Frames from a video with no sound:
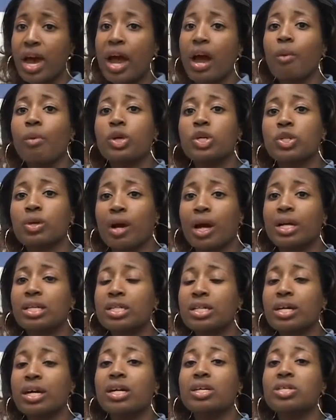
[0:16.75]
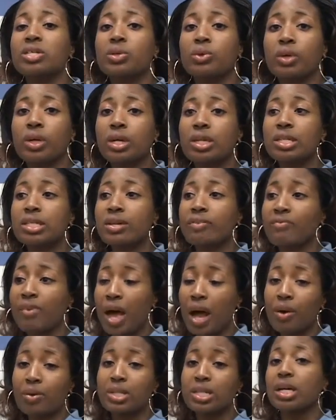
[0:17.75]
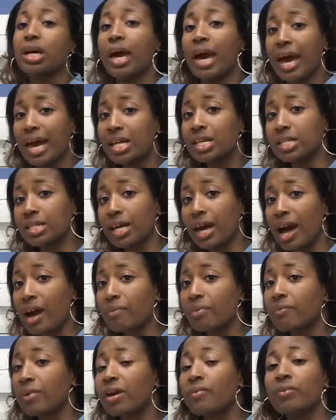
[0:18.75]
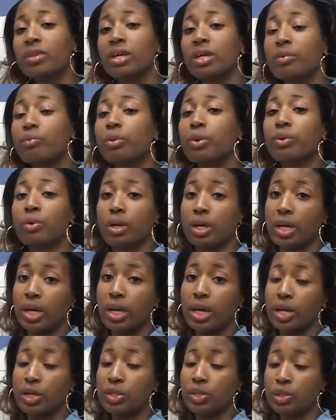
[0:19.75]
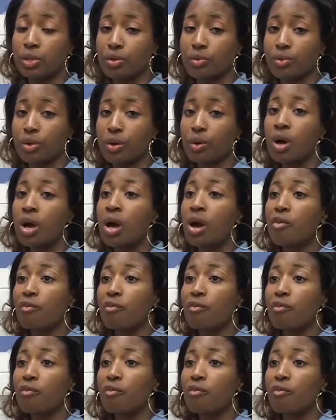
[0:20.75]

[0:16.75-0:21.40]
and we're trying to get students, faculty, and staff, and even the community in general,